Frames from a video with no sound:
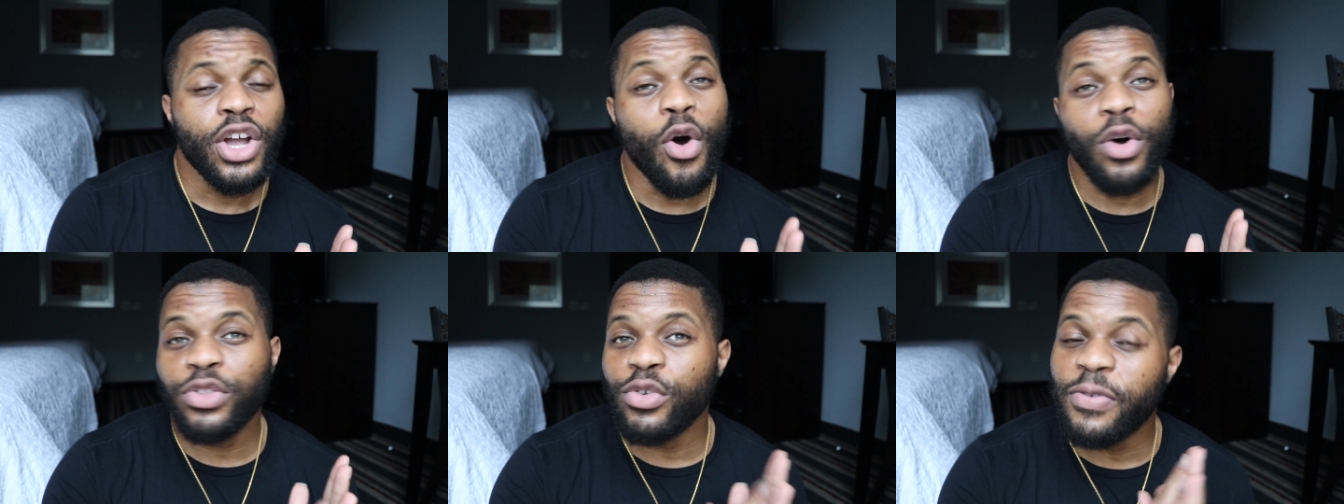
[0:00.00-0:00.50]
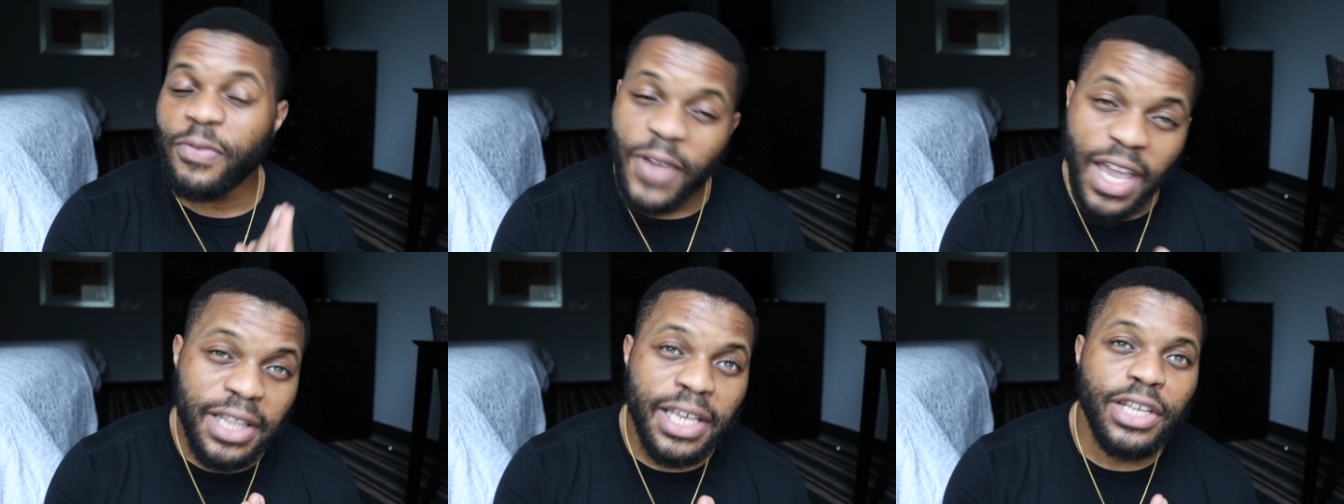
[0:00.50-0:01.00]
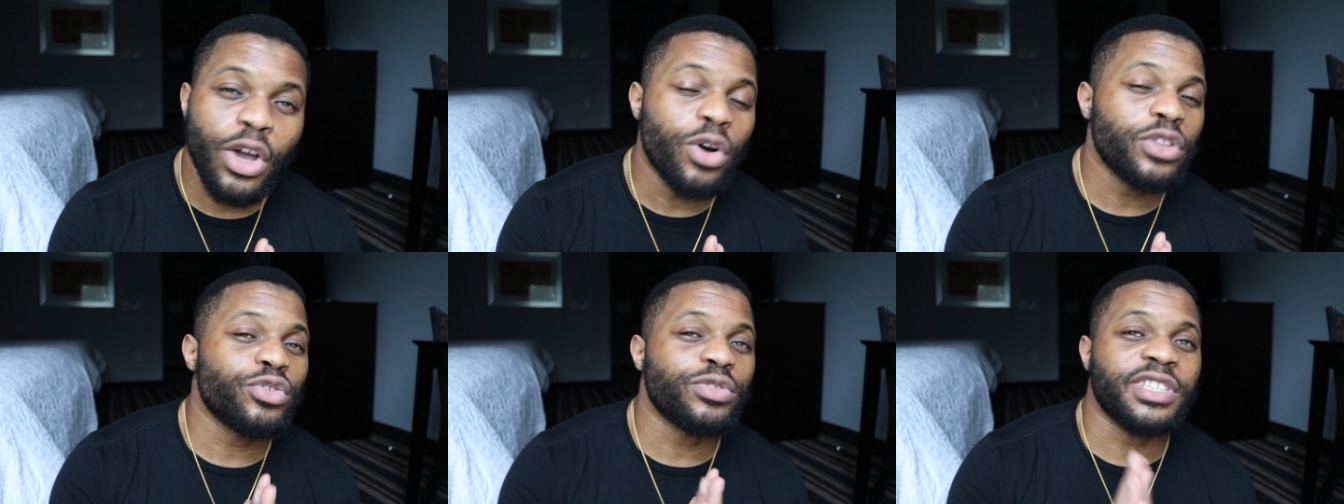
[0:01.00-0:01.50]
going through failing,
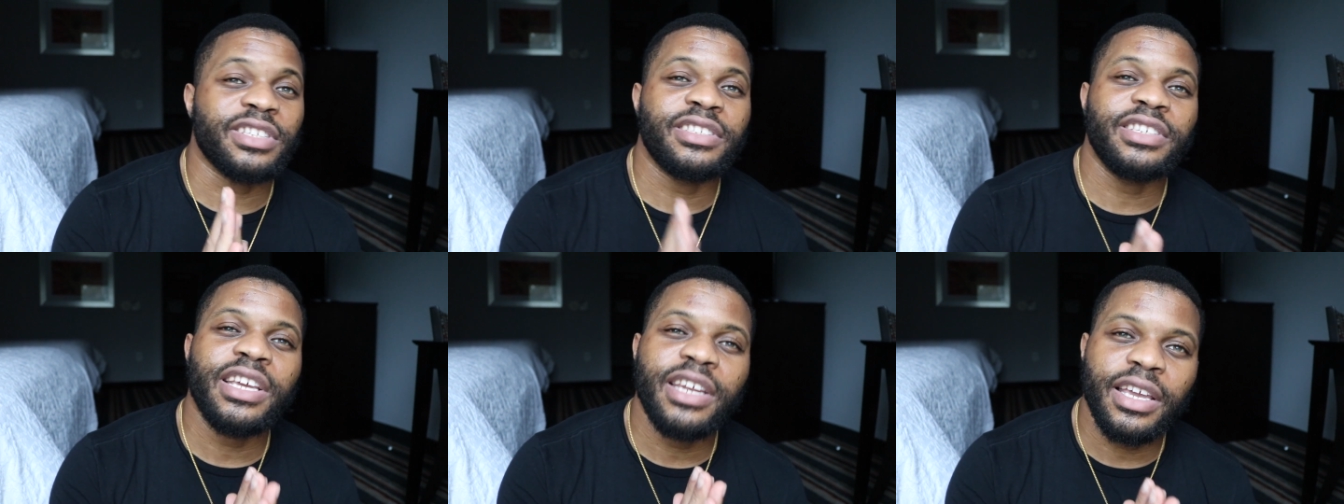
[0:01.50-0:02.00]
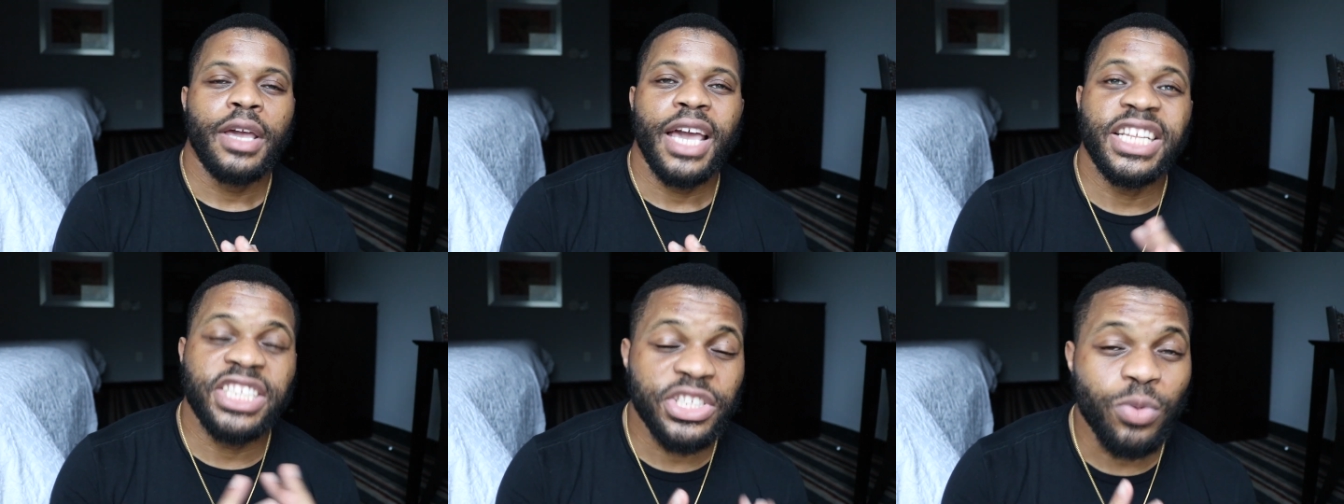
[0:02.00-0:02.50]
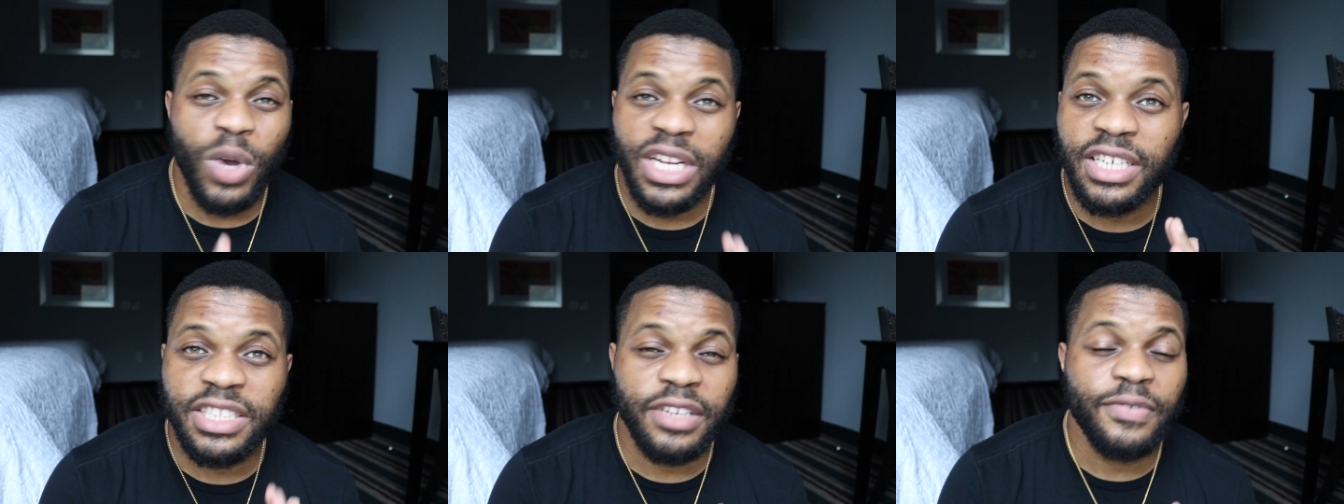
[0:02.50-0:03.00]
going through succeeding, and just
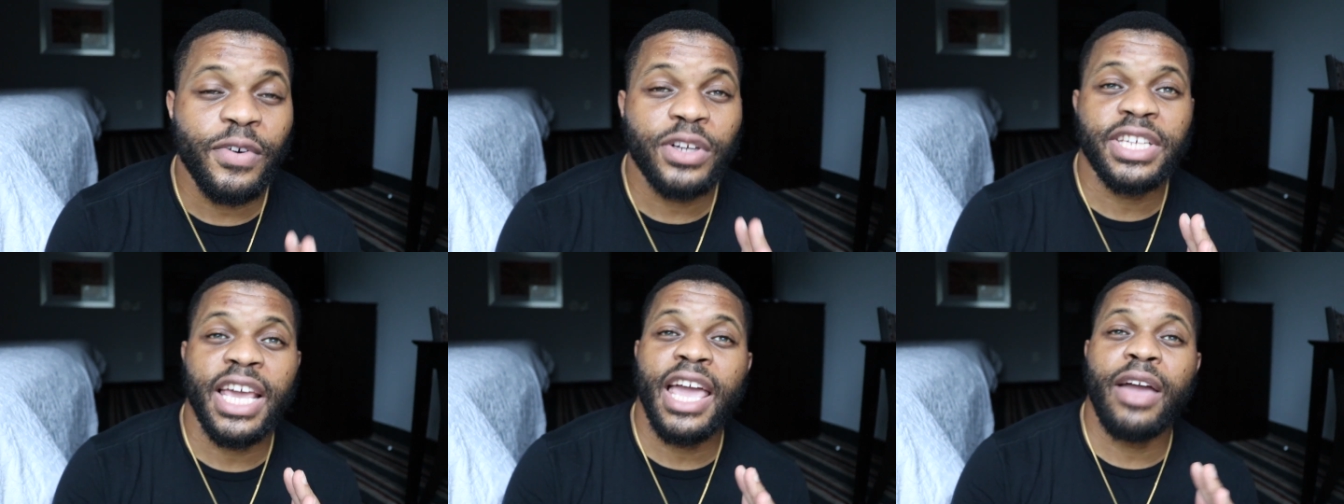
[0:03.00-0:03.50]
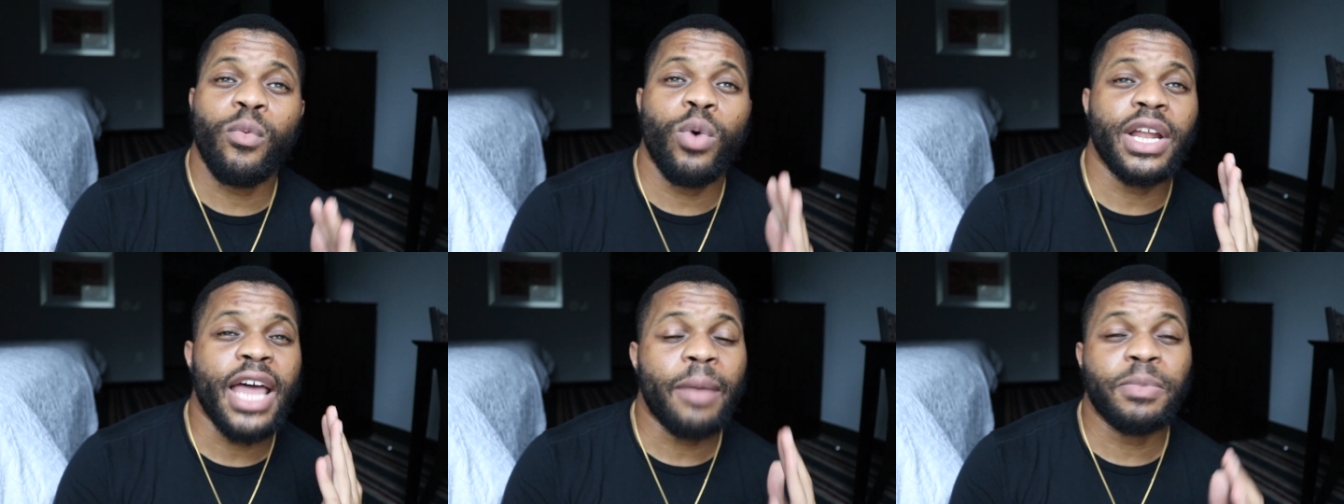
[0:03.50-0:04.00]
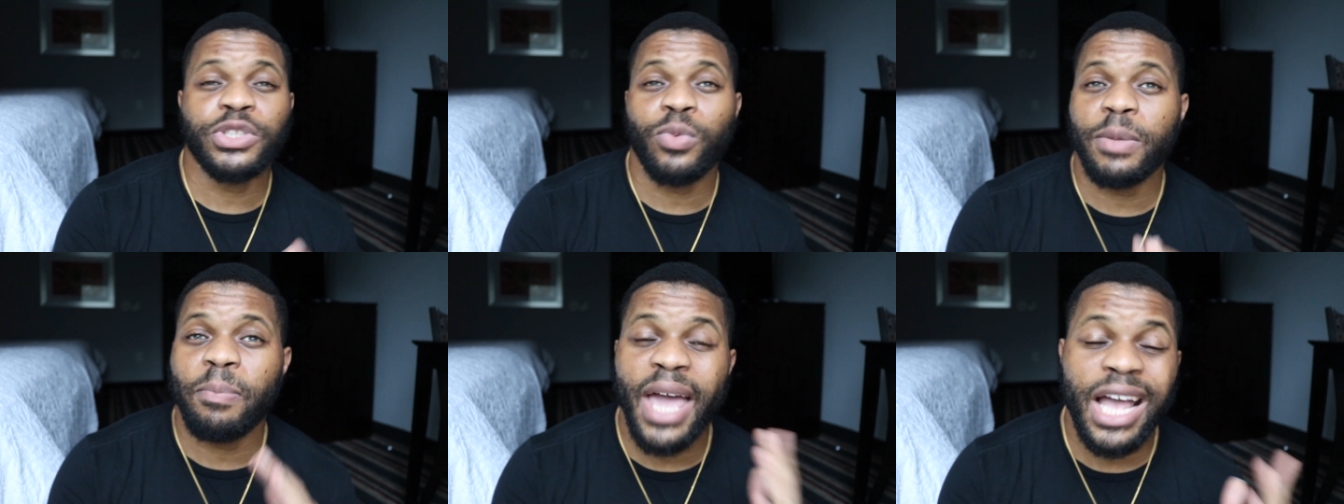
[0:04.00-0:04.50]
witnessing firsthand what happens
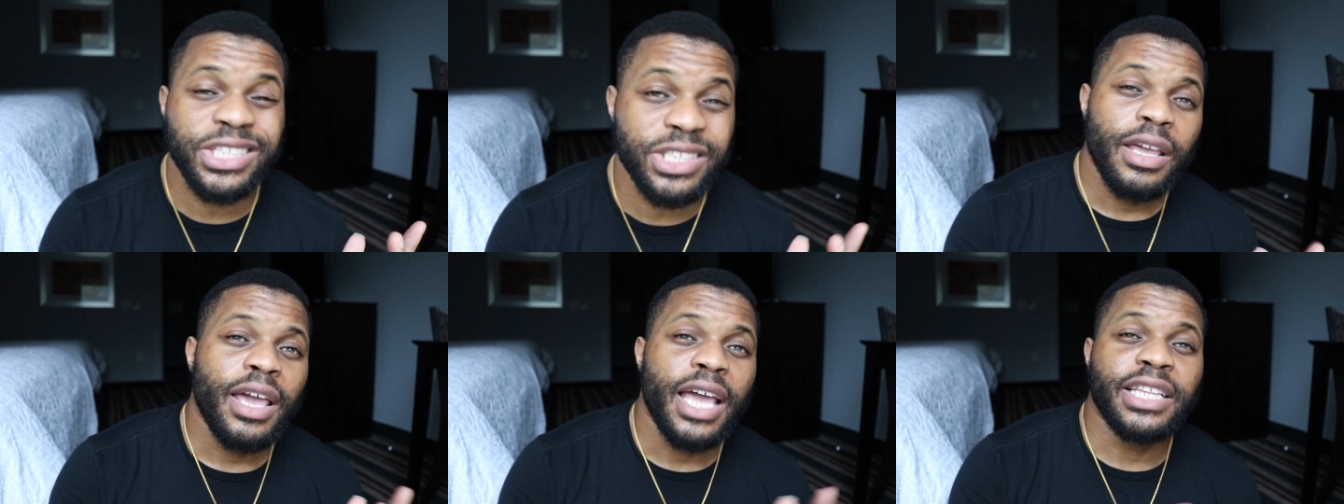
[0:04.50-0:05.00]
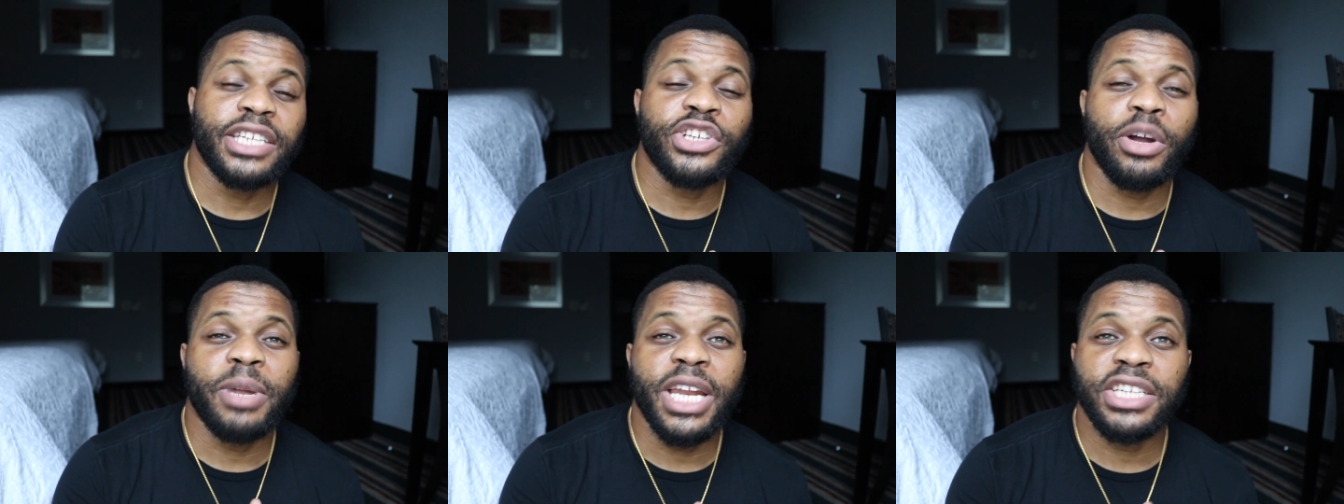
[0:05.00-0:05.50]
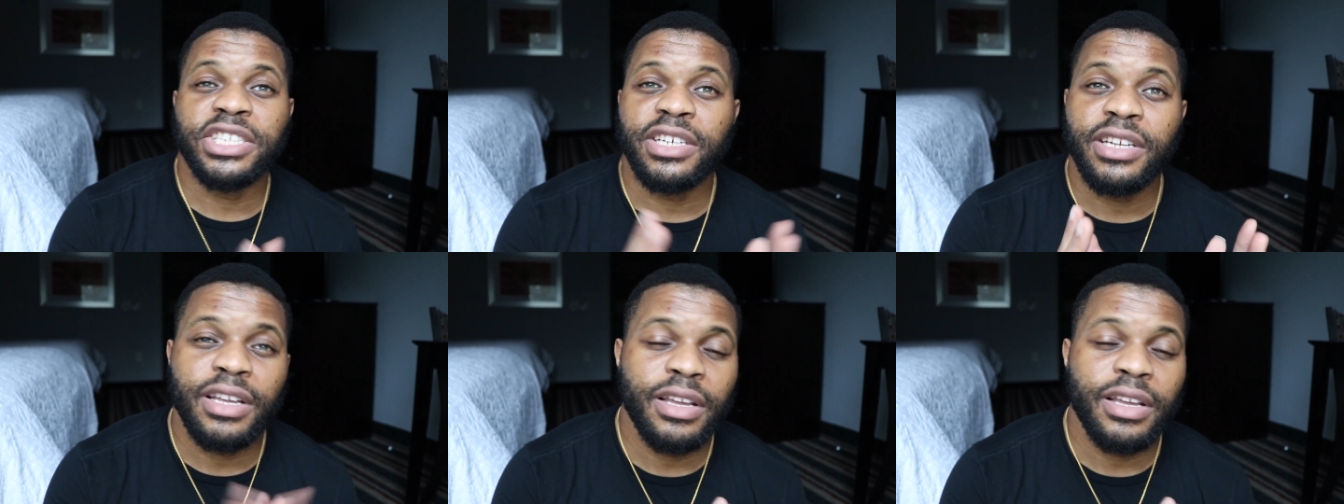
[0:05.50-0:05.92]
when passion and determination